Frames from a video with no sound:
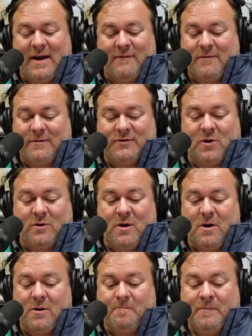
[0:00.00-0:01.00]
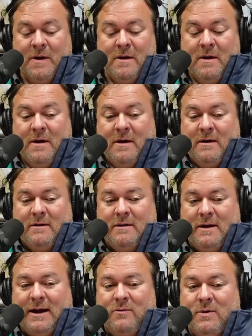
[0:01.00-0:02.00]
for so long.
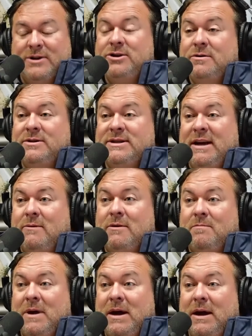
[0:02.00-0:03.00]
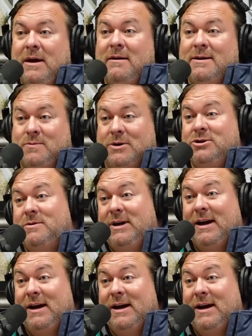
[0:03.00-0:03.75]
Like, what you see with me is what you get.